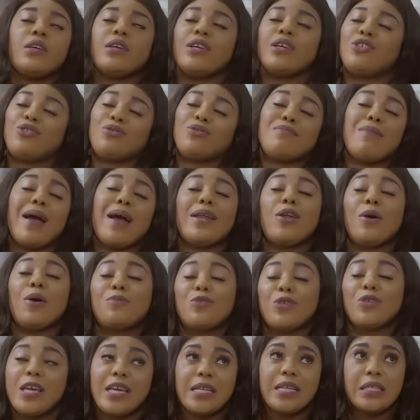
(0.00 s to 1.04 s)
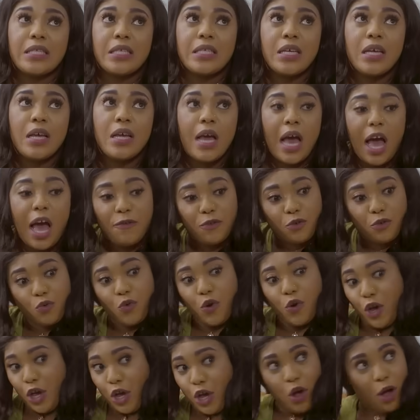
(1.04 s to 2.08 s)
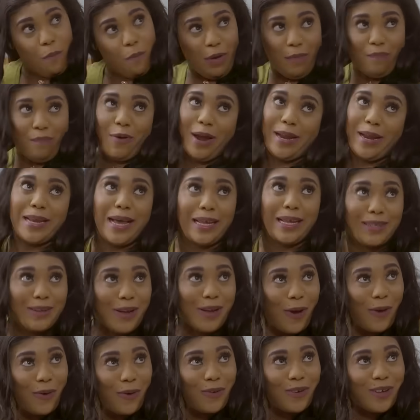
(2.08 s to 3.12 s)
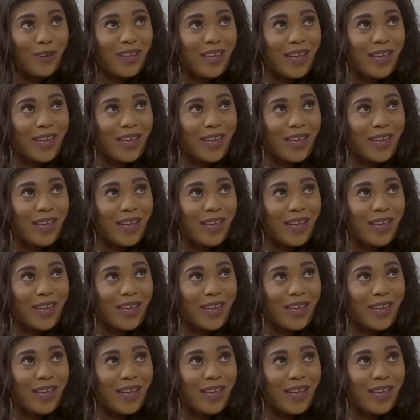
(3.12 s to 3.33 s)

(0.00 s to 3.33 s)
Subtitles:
you should man up to it. After all, he got me pregnant now.